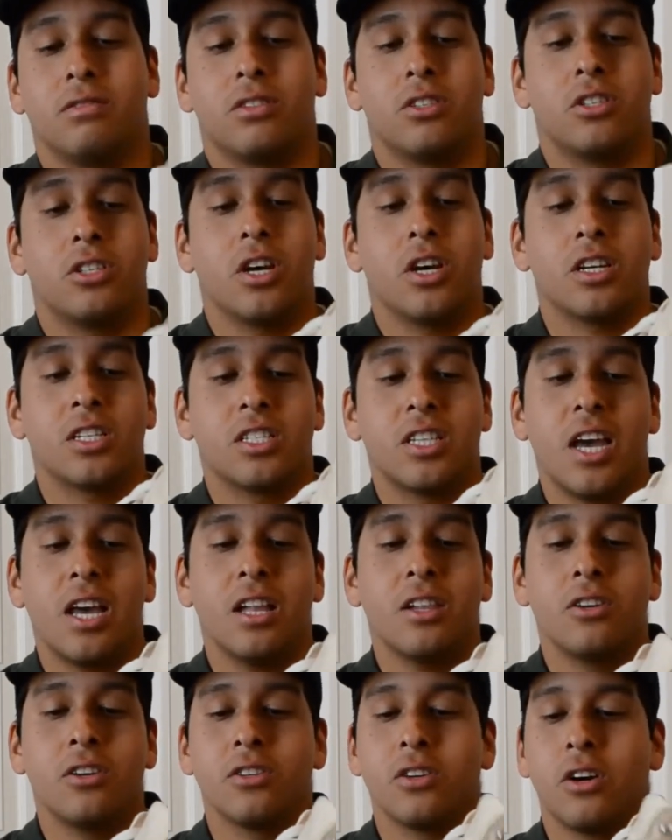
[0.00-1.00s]
Chuck
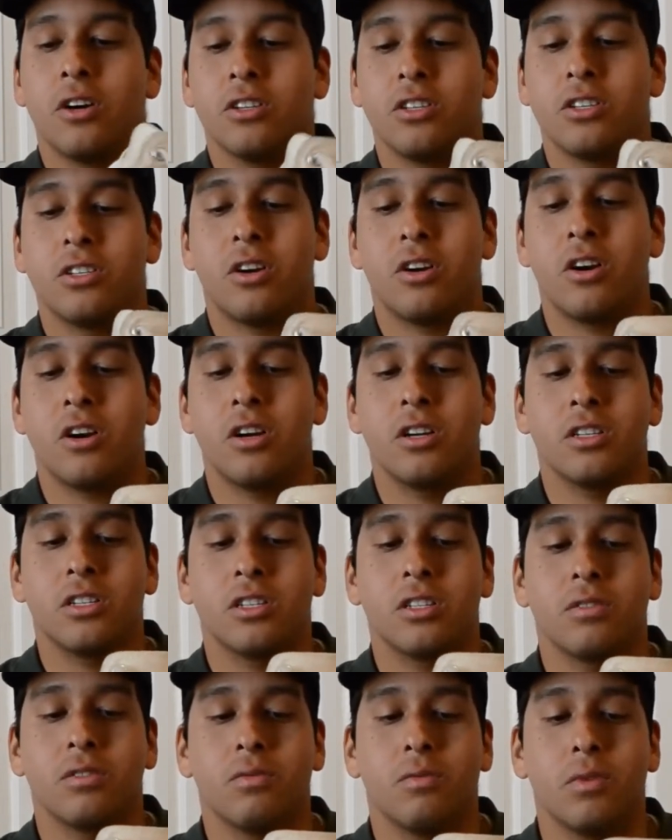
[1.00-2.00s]
Taylor's All
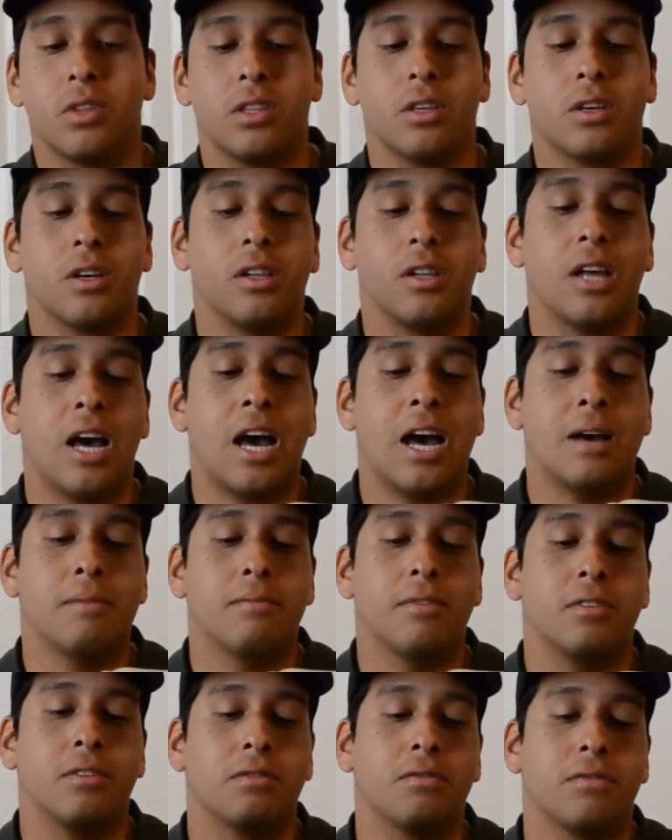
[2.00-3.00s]
Stars with the collab
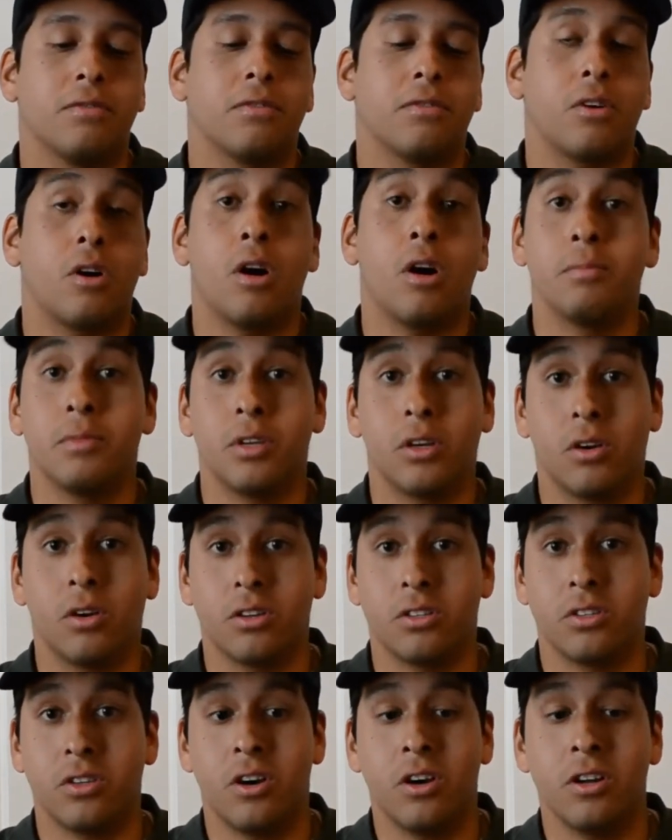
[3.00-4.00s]
of Comme des
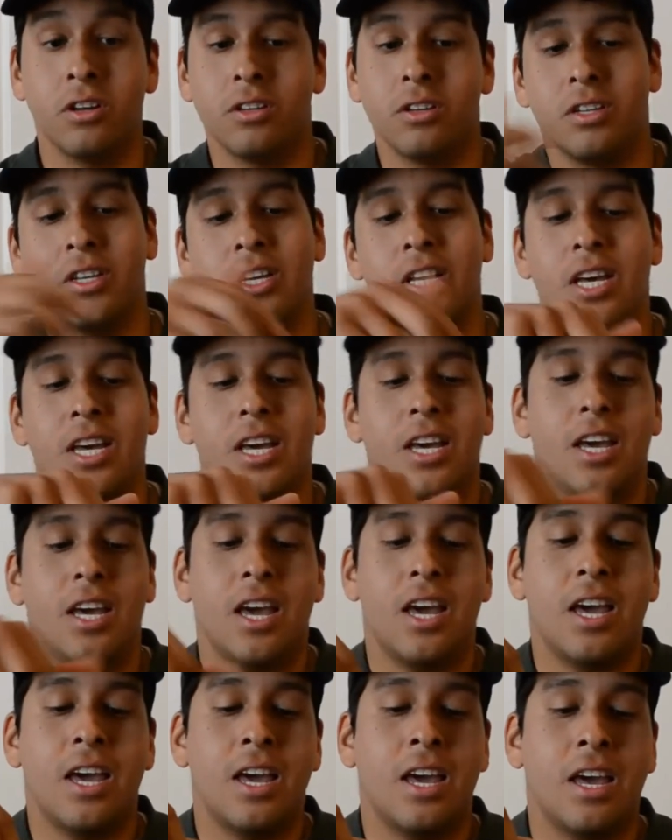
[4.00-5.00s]
Garçons,
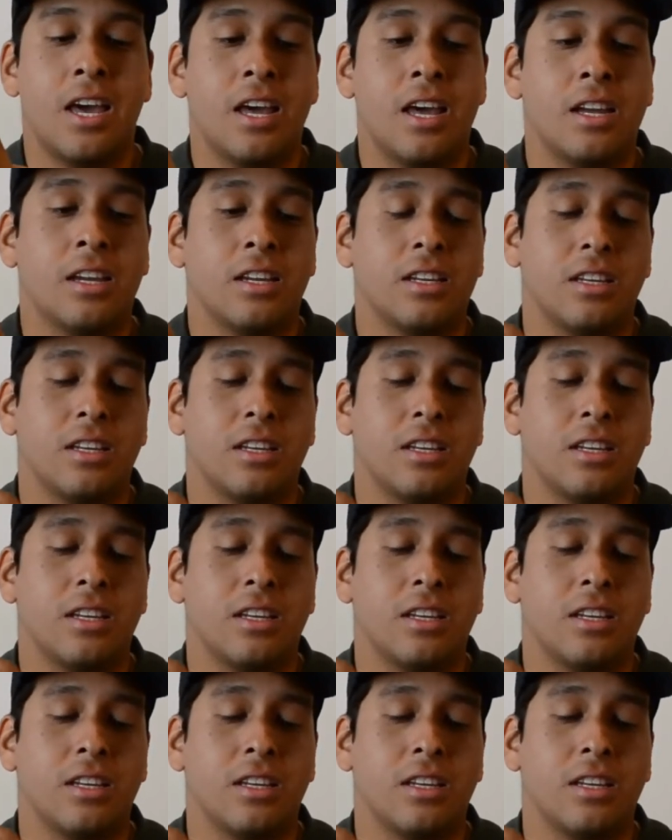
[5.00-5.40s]
and